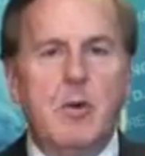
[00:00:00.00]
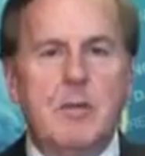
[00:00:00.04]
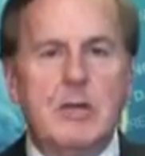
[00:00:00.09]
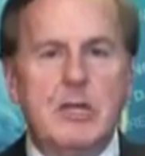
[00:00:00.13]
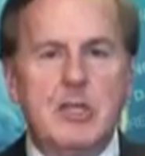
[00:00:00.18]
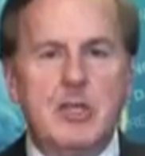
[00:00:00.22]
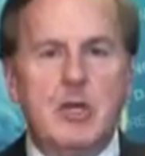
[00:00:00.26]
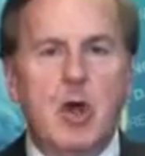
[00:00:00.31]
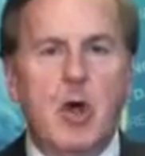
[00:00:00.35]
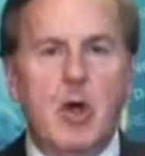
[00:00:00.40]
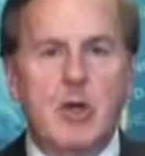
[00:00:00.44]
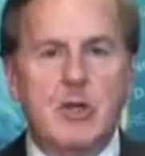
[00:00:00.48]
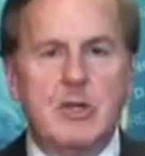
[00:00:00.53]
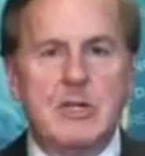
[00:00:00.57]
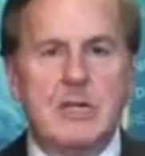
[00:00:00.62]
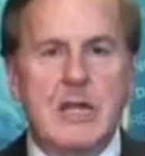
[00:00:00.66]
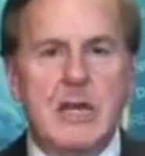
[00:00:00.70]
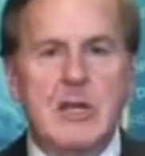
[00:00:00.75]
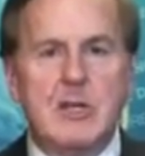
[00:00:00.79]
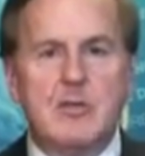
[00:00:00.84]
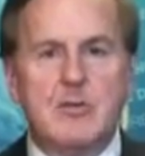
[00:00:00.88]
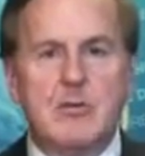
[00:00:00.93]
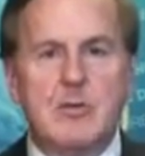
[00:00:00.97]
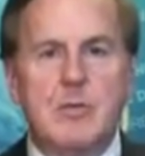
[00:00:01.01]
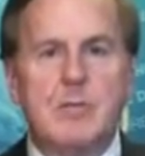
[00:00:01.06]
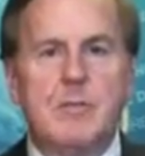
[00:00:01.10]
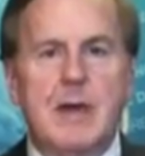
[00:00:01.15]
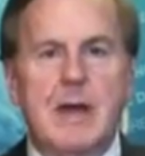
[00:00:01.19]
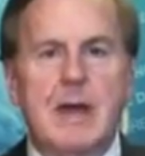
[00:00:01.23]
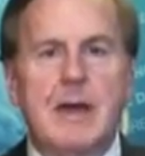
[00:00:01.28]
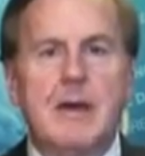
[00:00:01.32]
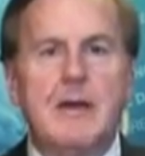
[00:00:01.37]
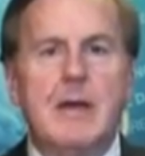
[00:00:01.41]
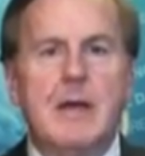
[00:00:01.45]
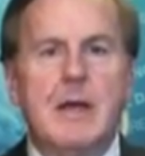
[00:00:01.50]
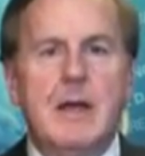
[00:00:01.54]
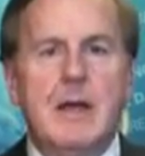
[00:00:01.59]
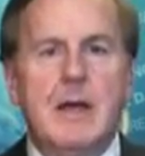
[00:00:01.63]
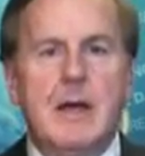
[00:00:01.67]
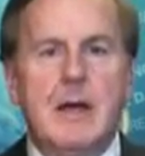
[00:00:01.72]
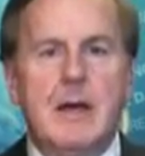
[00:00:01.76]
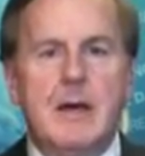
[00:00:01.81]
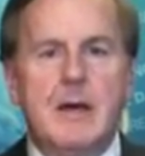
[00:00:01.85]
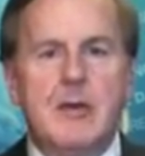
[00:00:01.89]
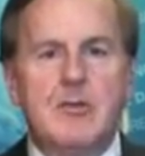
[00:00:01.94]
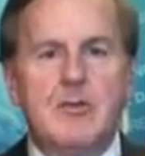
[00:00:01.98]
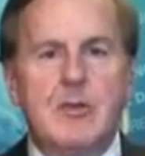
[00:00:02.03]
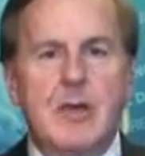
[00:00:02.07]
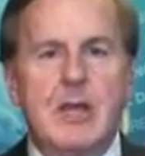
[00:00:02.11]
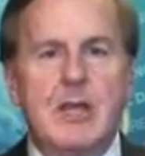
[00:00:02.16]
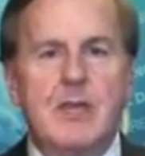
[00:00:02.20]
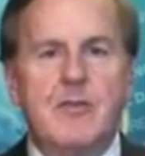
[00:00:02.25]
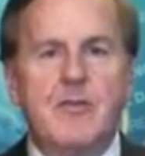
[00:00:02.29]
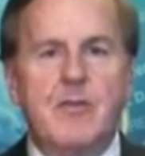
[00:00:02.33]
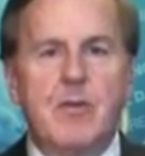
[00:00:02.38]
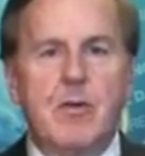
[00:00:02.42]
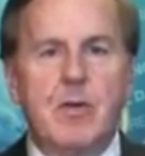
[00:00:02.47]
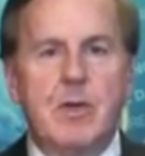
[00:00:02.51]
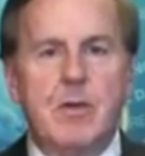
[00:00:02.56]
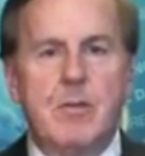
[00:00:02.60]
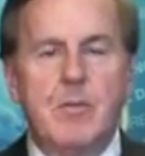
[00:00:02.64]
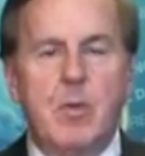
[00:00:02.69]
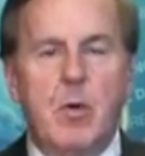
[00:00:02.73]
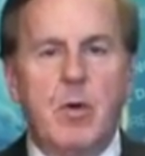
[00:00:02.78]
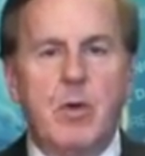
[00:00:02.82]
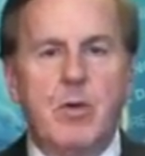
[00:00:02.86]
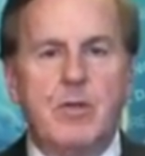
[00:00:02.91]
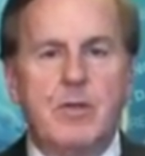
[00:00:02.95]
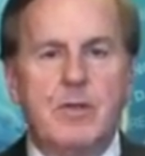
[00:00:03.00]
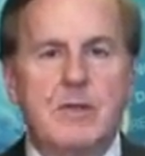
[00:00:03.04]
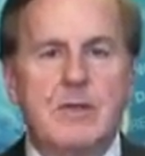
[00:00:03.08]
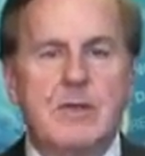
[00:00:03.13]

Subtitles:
won't be charged extra by transferring more